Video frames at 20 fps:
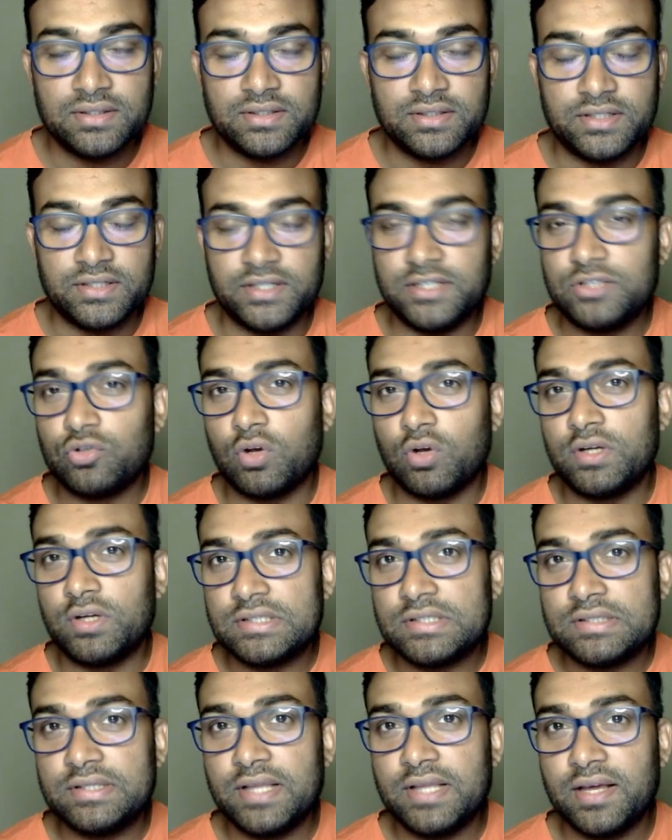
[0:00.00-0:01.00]
it is
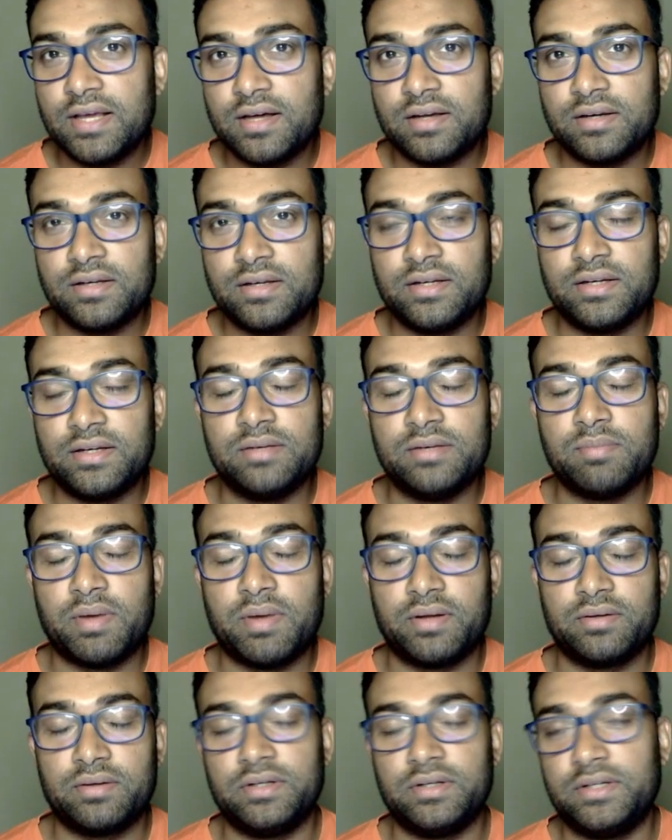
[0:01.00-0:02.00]
already there in
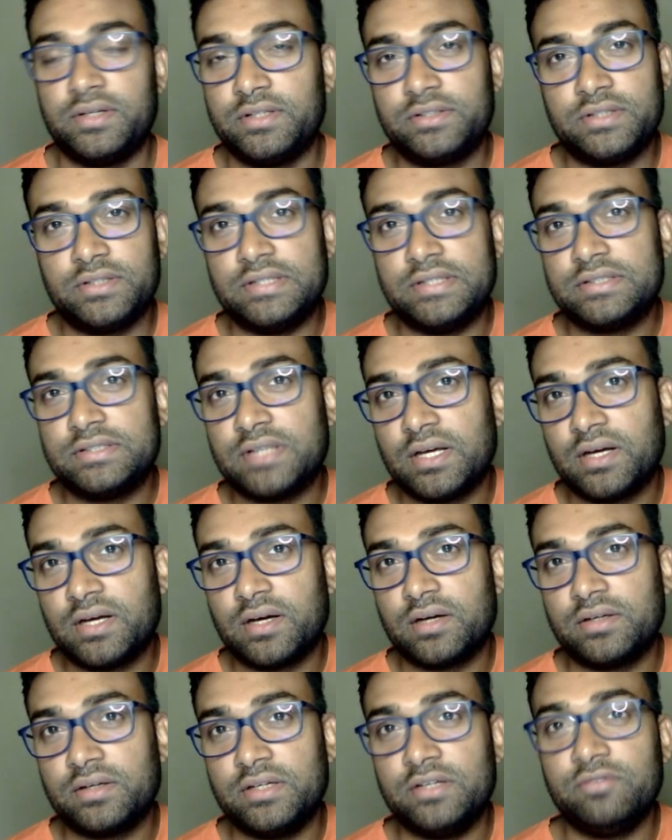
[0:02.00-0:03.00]
it is
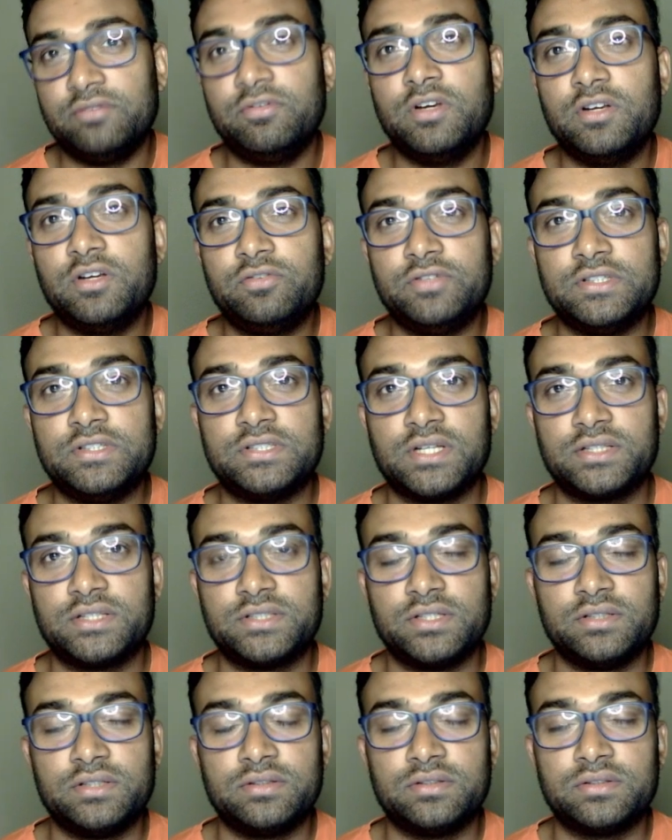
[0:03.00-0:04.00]
a inbuilt features
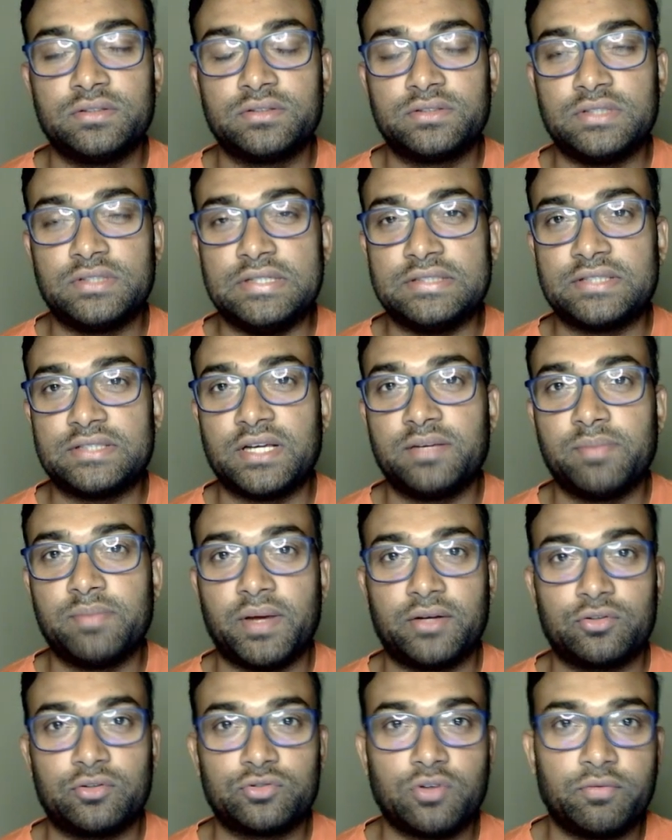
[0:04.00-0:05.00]
inside
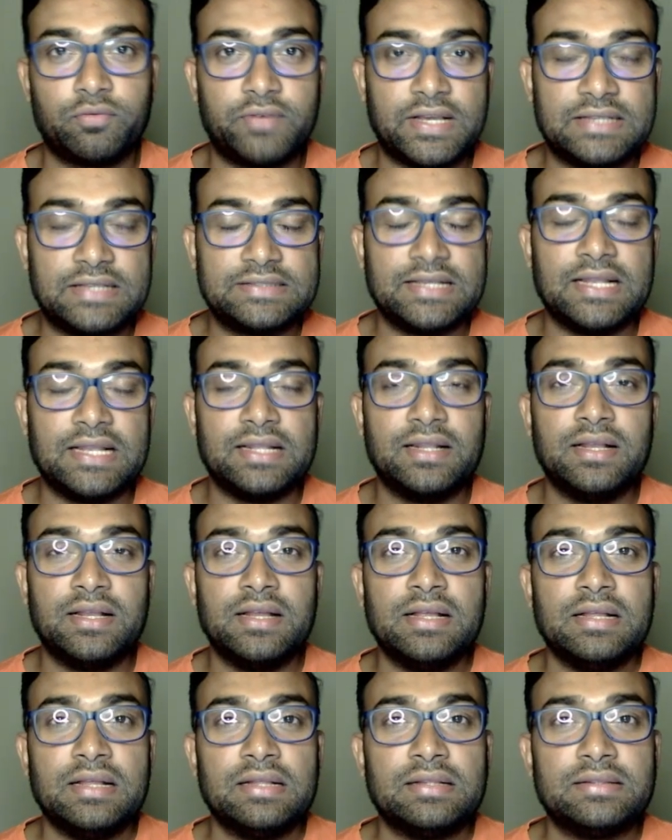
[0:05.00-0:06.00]
Microsoft Excel,
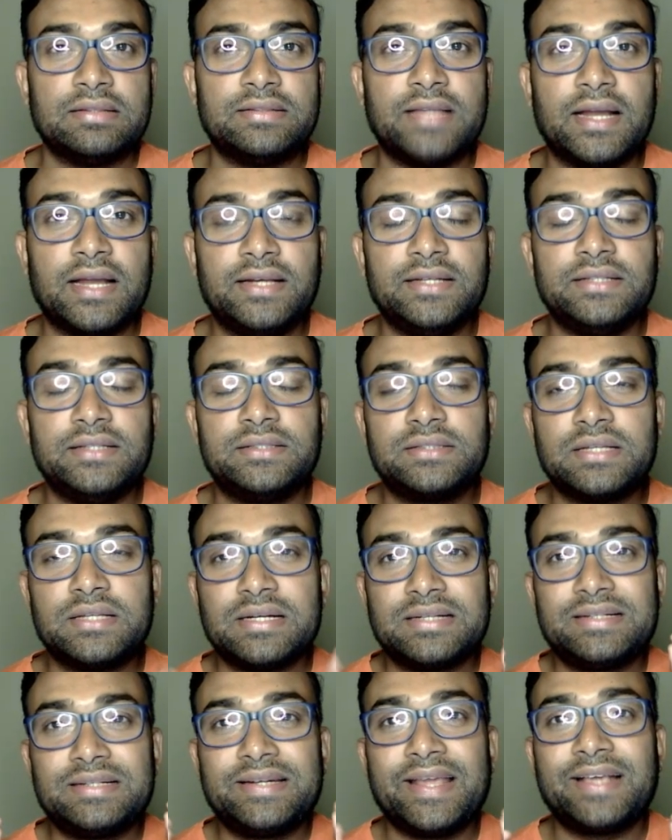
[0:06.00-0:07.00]
that is
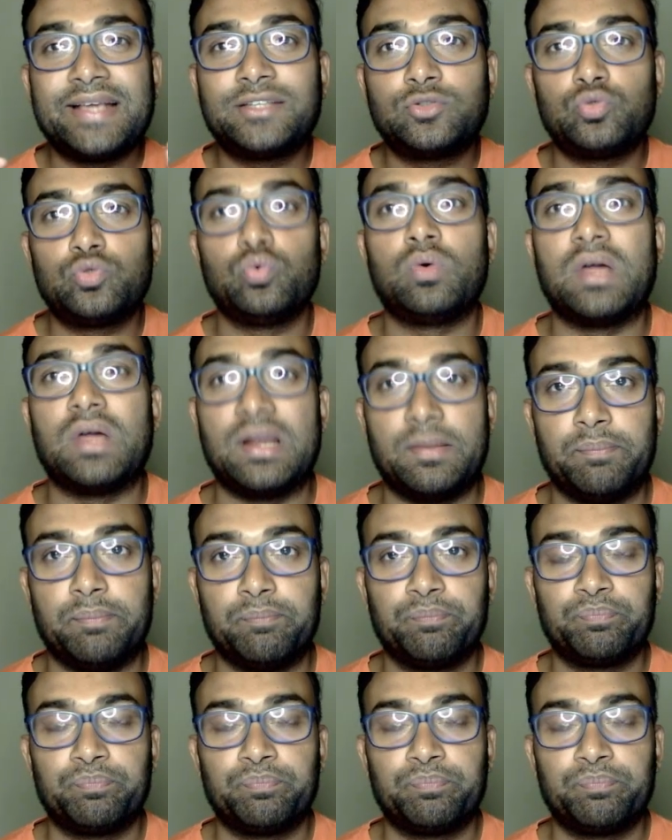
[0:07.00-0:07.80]
text to column.